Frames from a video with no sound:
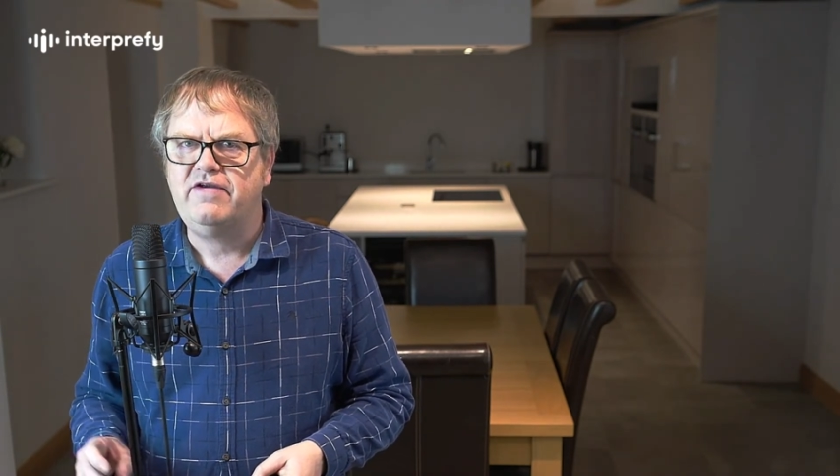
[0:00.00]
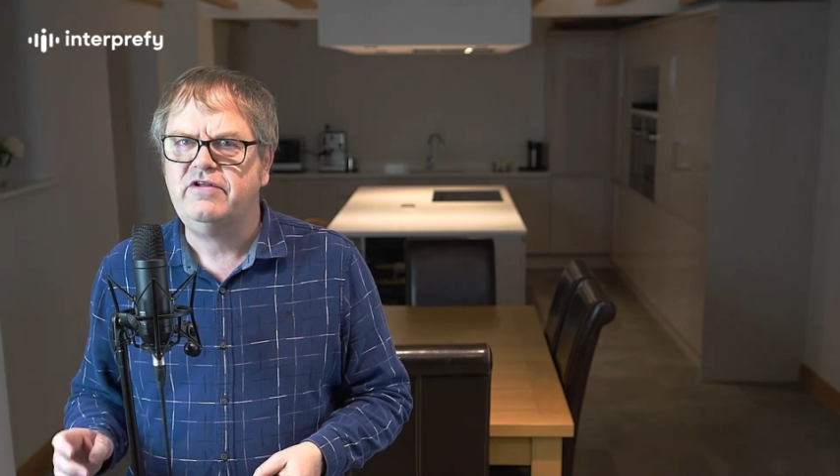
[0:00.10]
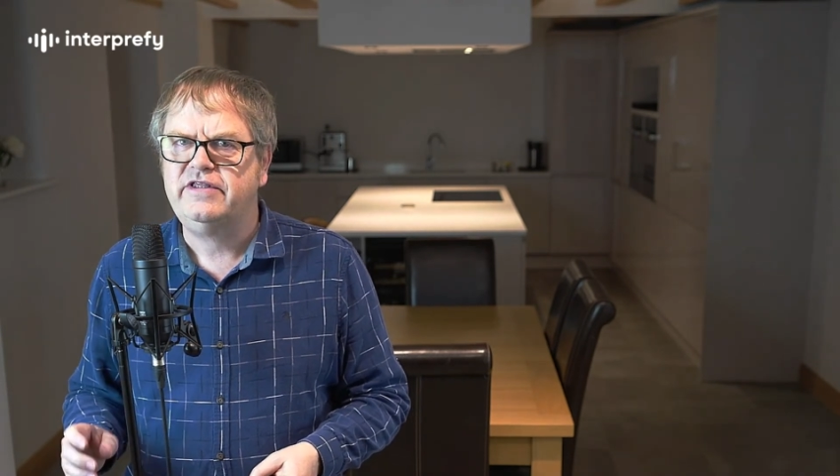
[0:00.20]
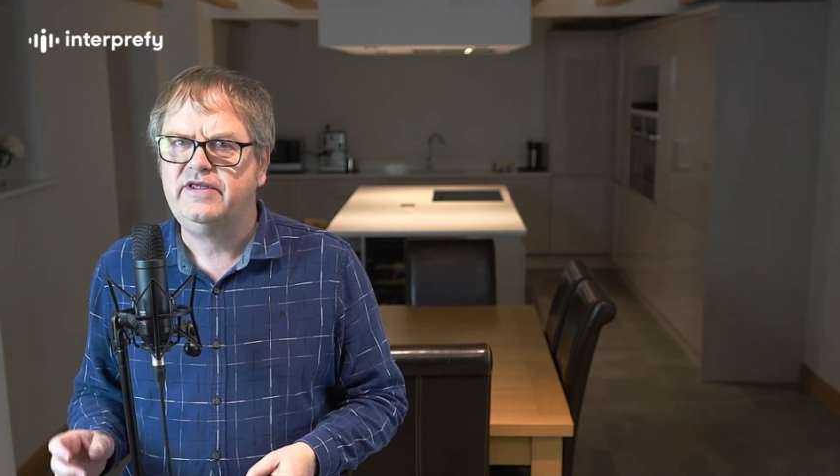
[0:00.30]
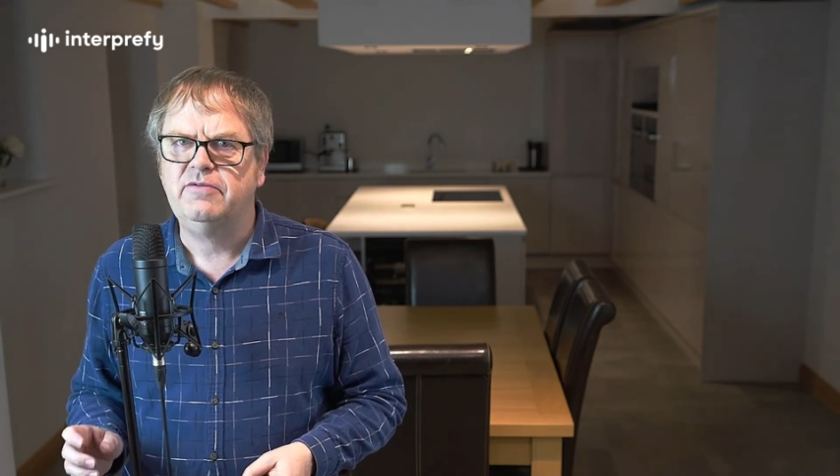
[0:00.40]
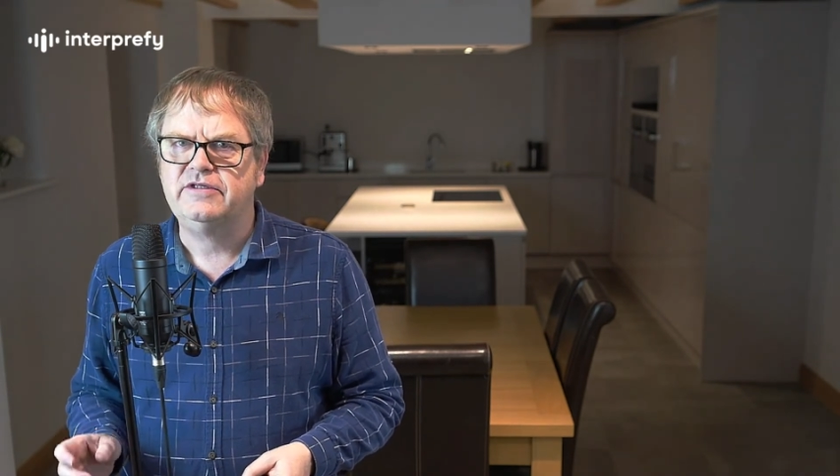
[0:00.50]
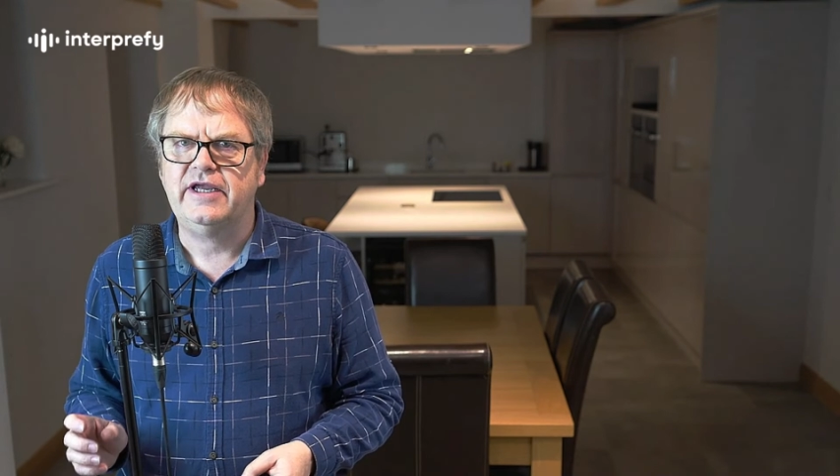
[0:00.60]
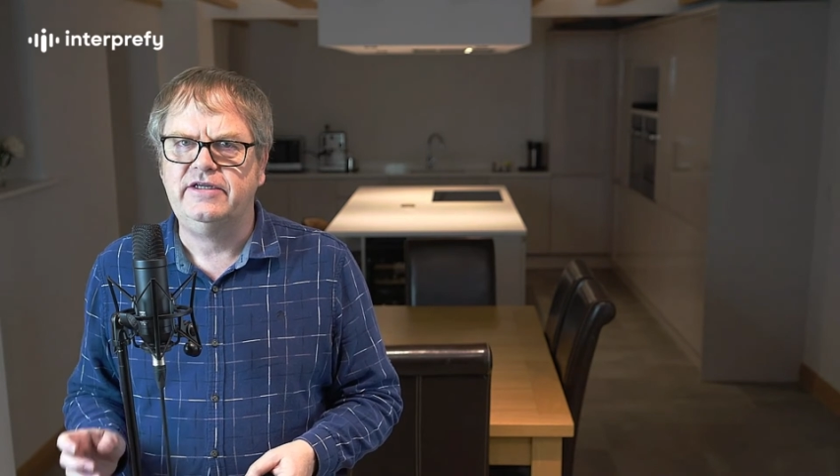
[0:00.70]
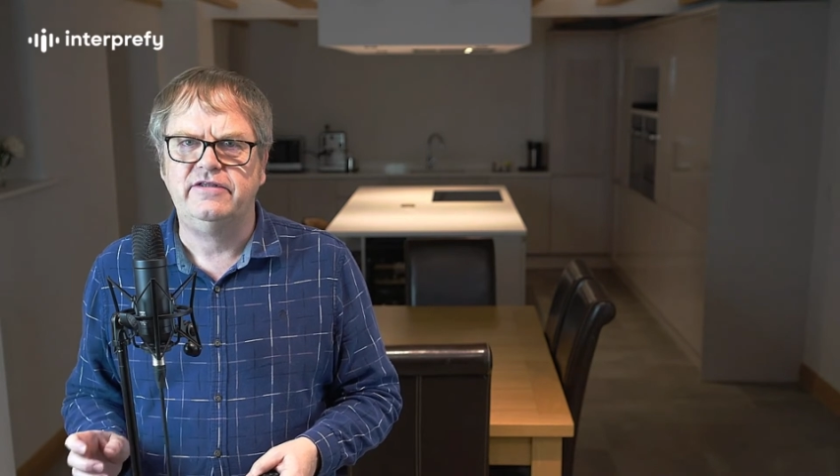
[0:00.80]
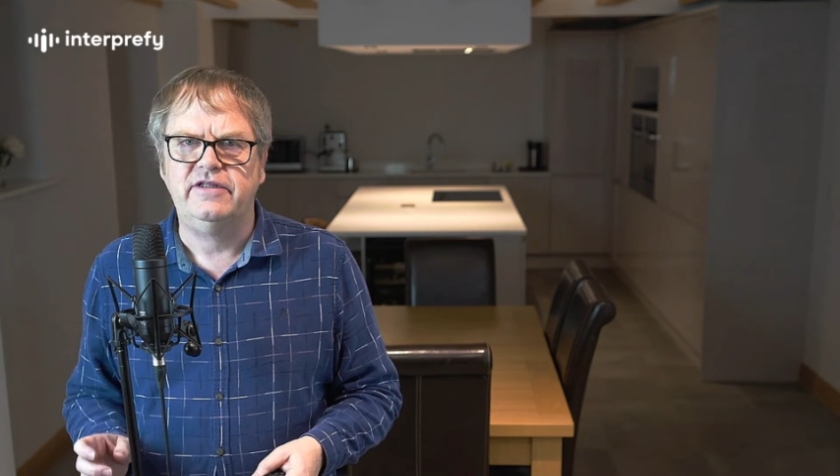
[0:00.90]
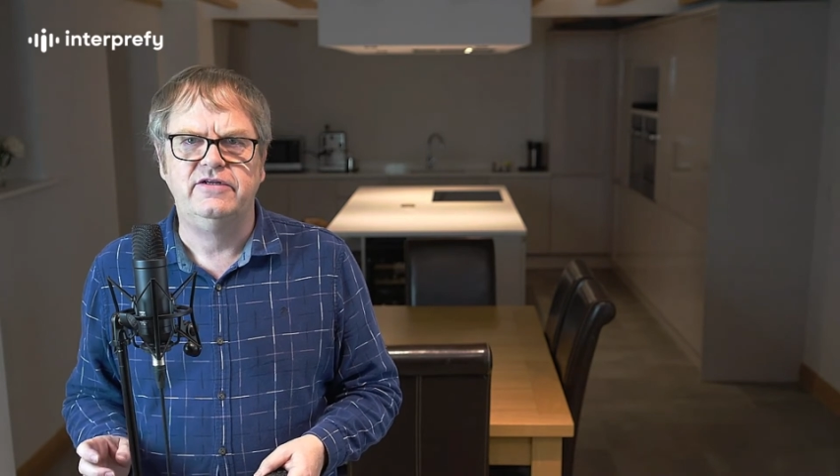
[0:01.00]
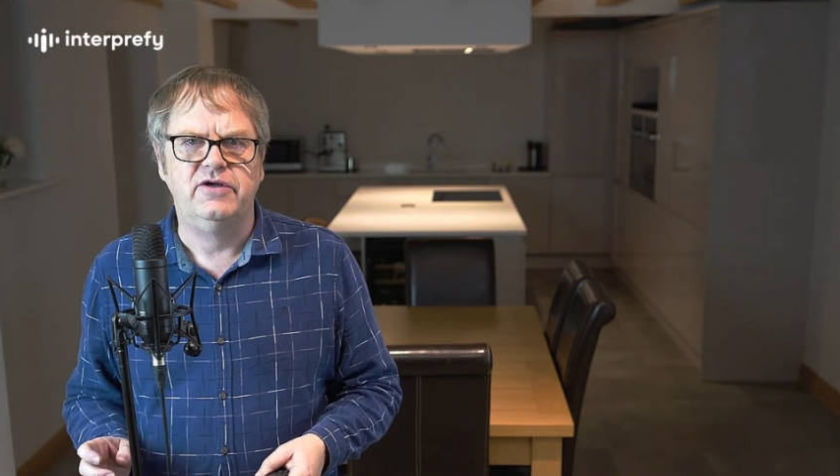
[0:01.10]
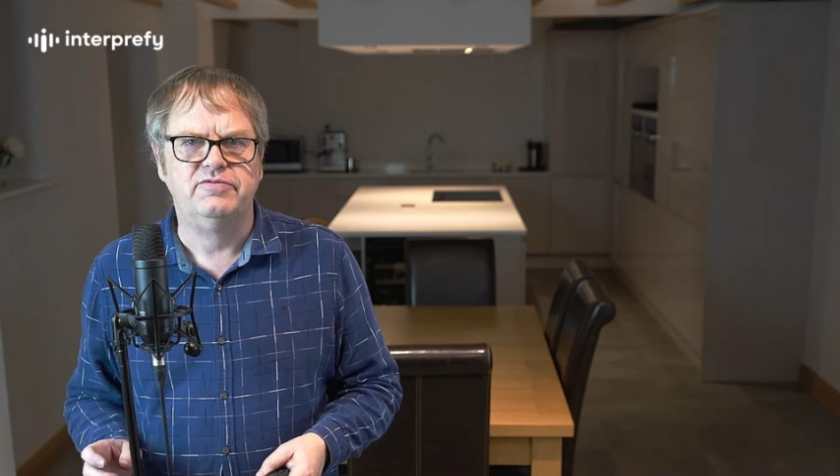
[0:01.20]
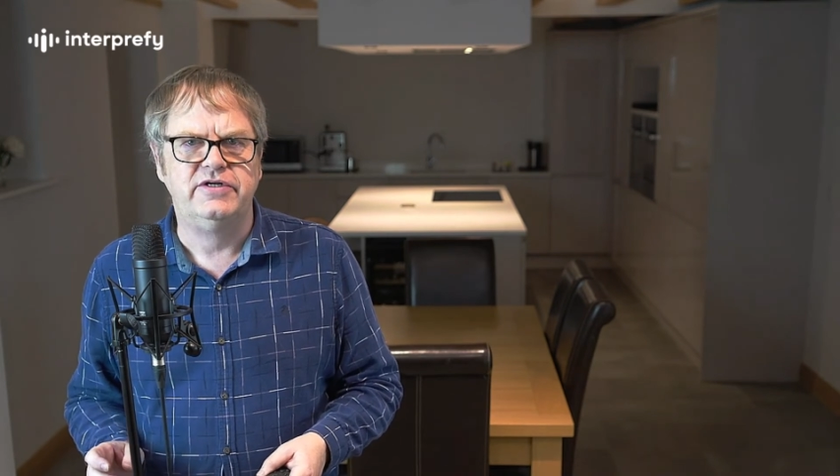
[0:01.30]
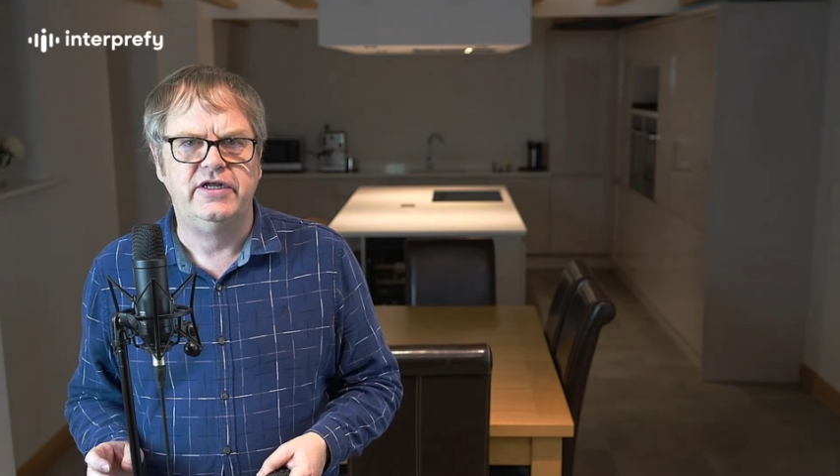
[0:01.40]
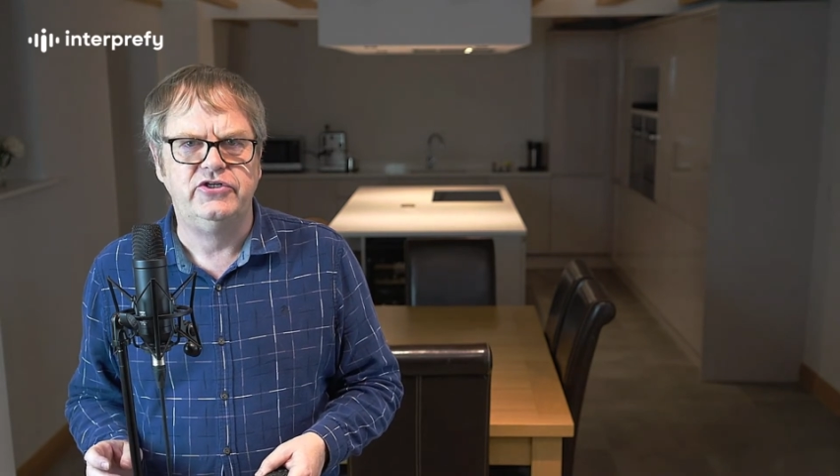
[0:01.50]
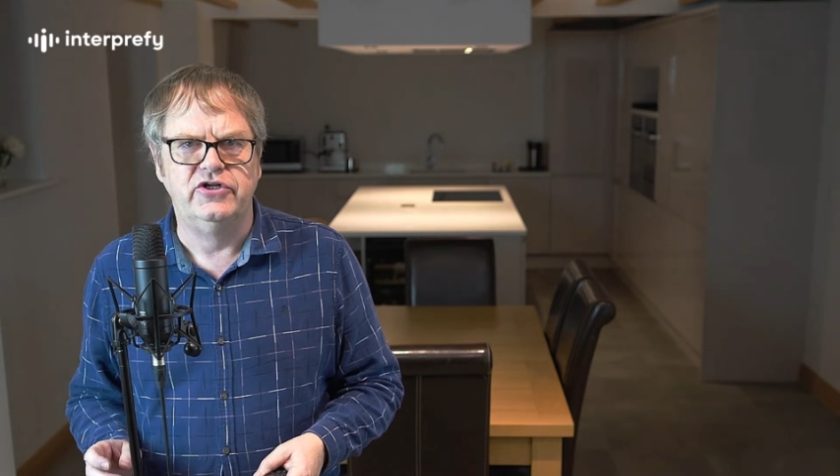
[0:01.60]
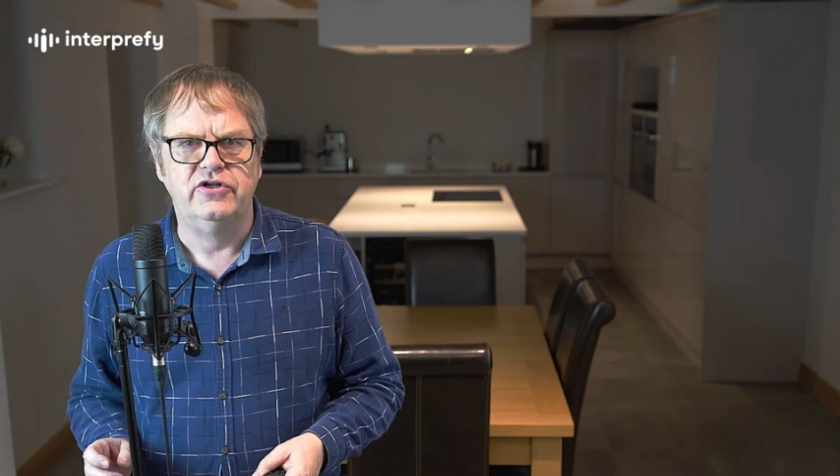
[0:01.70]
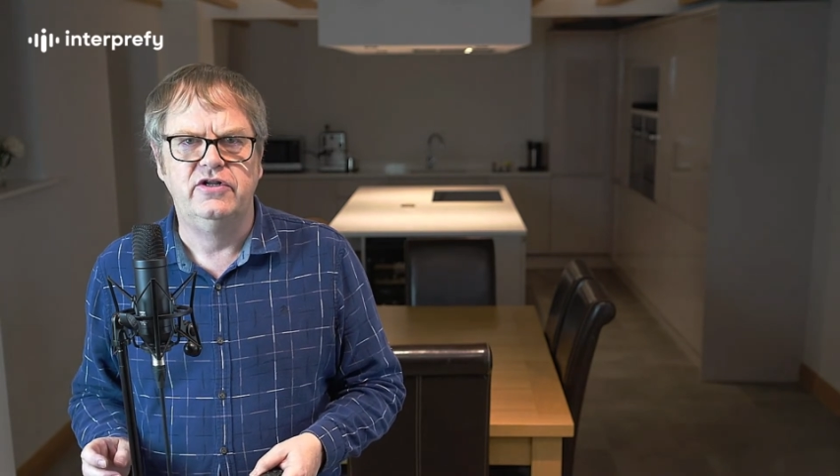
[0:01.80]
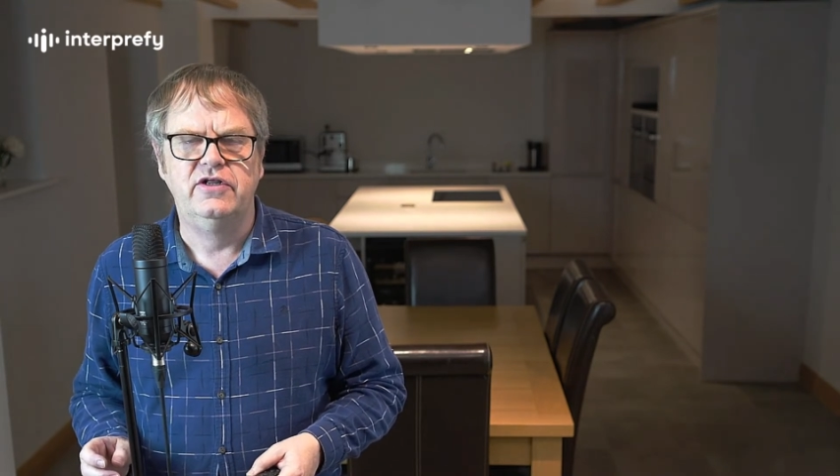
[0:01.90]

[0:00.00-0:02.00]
is simultaneous interpretation,